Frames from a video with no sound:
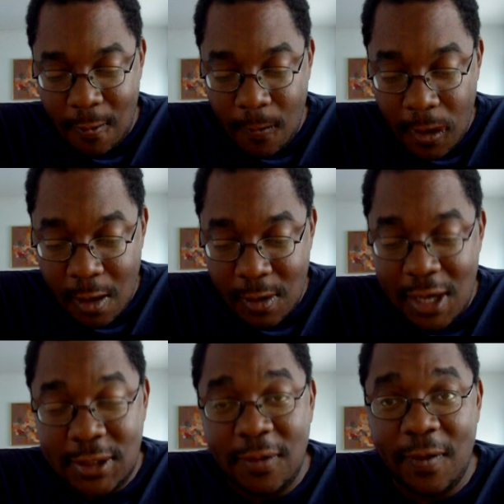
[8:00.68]
Well,
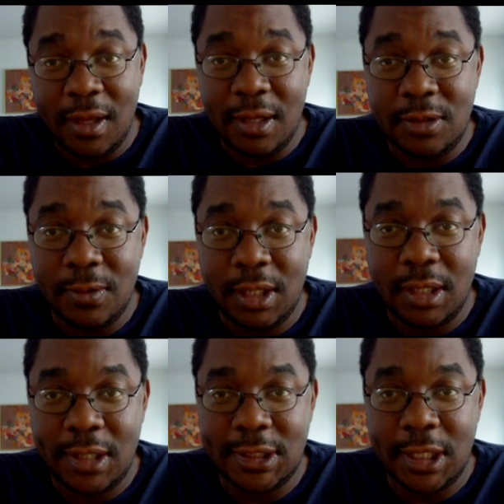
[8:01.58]
I'll see if I can get you in.
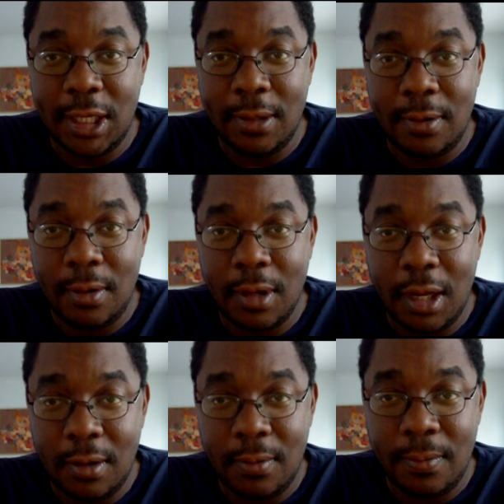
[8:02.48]
I was like, okay.